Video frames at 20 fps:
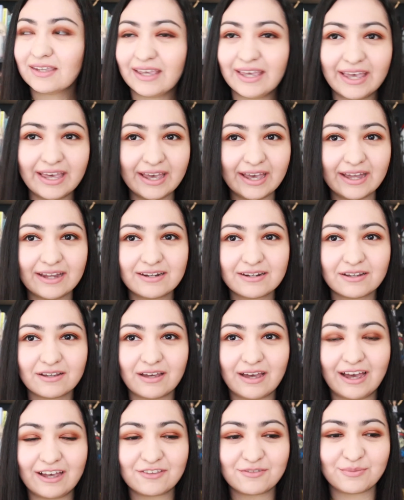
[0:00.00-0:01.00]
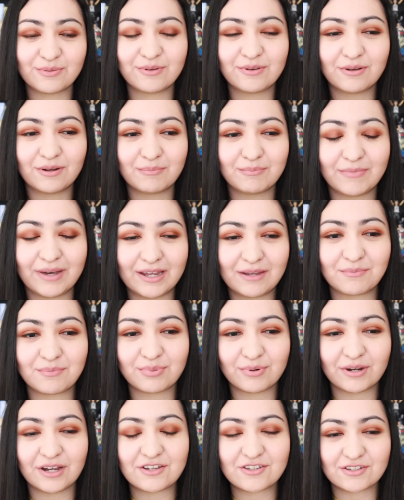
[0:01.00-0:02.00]
And as for my
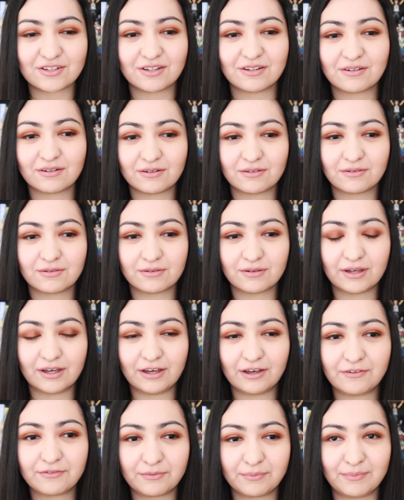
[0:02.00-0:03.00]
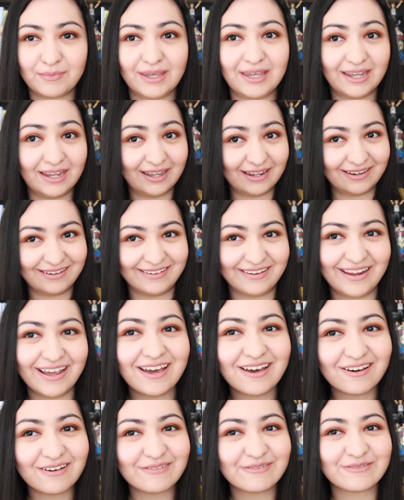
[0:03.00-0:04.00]
impression of me
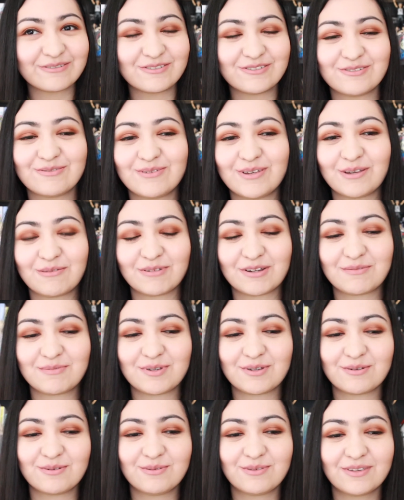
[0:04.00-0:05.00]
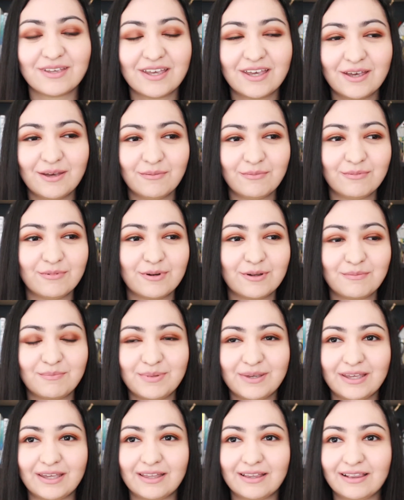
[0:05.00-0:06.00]
now doing reviews would
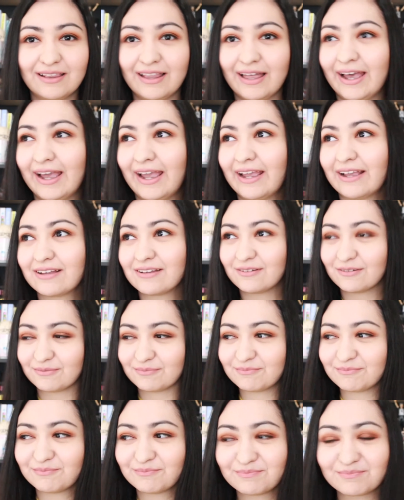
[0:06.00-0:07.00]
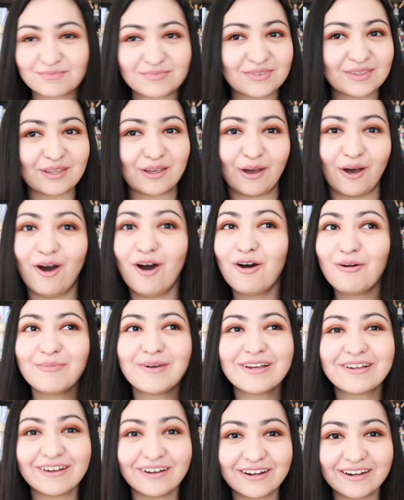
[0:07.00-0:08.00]
be like, oh
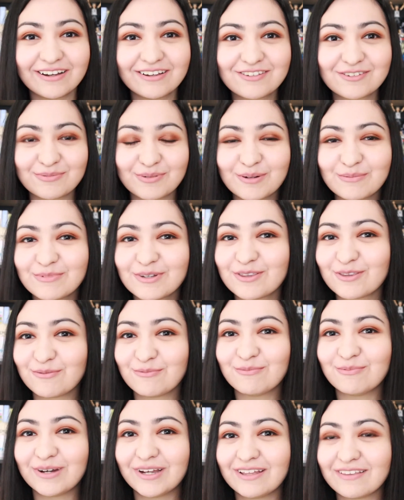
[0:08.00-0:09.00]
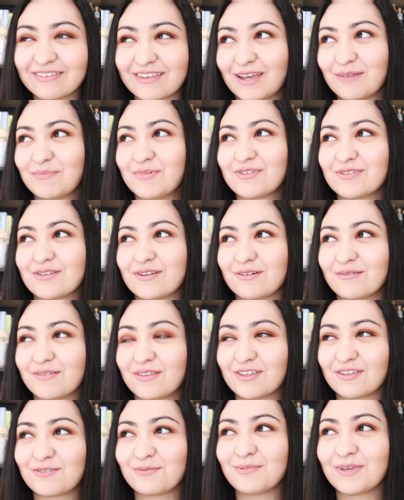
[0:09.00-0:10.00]
my gosh, Run with the Wind's episode
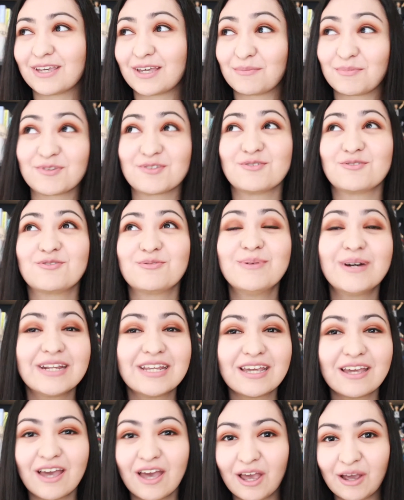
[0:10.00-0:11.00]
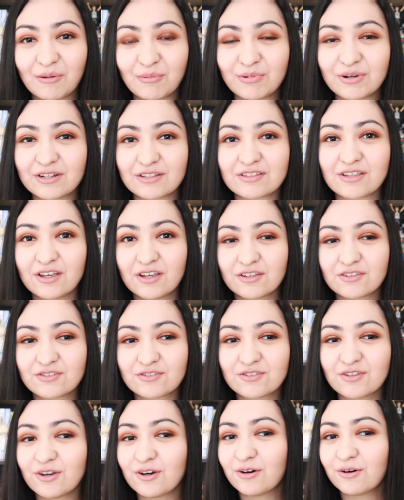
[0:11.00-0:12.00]
this week, episode 20, was
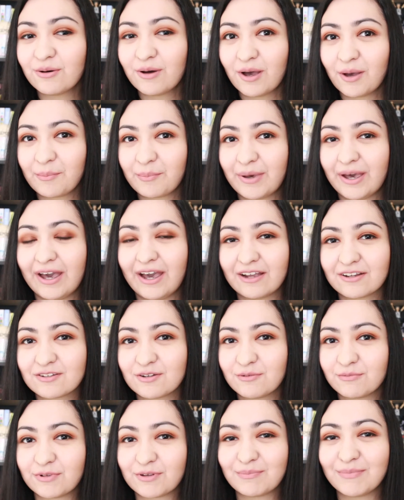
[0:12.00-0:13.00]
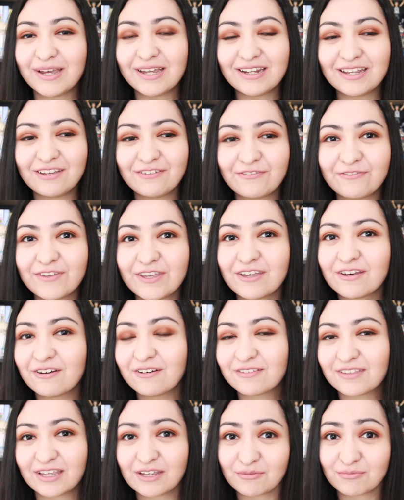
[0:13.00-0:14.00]
so packed with many
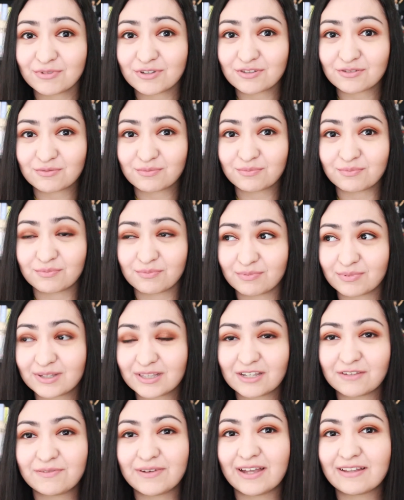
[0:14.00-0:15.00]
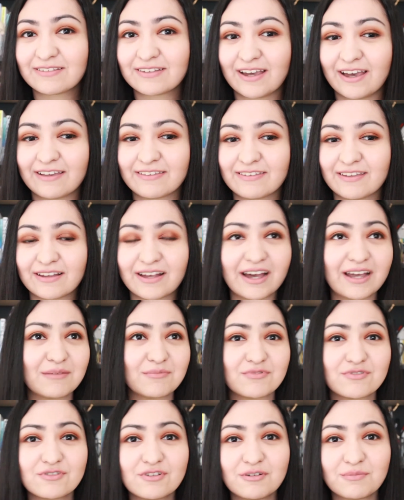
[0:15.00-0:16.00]
feels. It was really fantastic. I
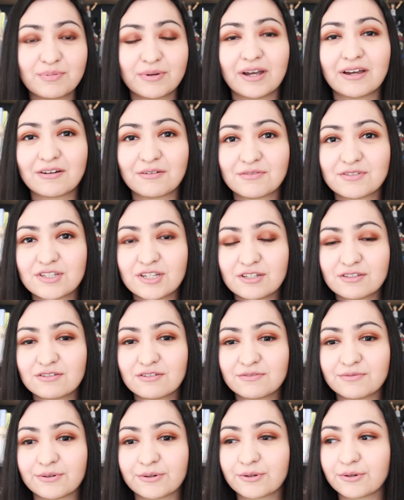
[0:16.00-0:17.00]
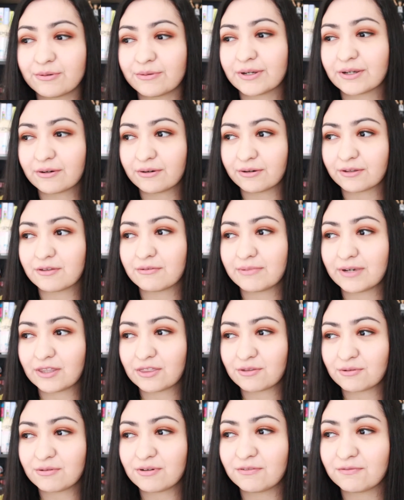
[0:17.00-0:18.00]
am so proud of Shindo for going all the way
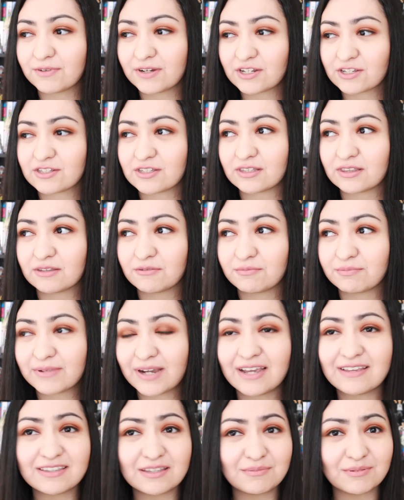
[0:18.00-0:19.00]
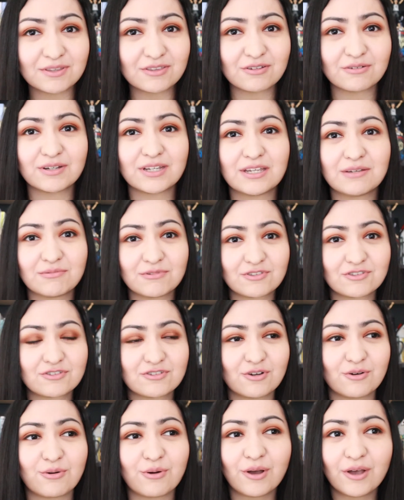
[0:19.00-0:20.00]
through and finishing the race even though he was
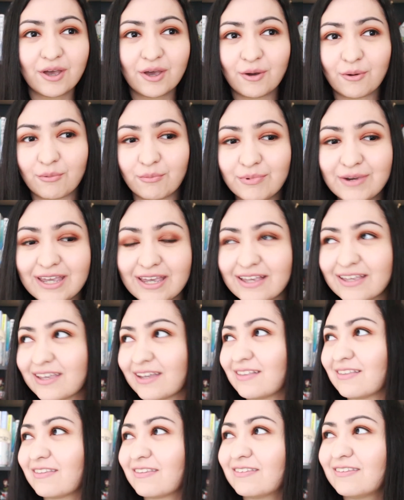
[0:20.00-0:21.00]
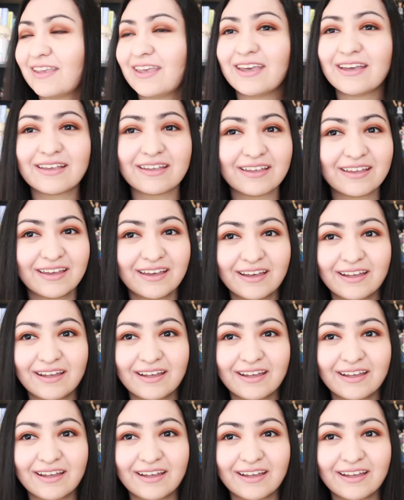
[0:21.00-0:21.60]
so weak and sick.